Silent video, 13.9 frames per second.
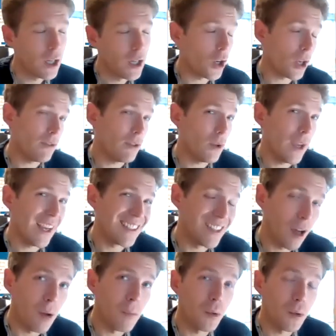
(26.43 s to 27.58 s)
I'll give you
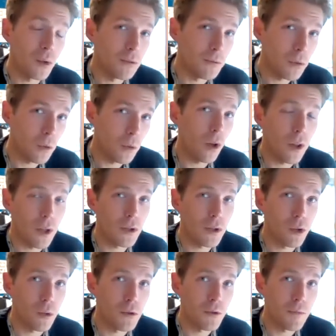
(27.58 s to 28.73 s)
examples of all of those
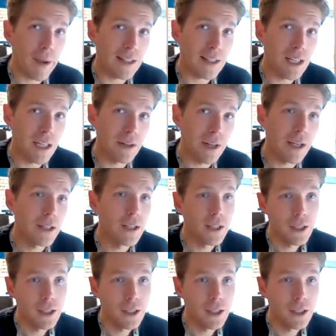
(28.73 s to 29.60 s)
groups of bacteria.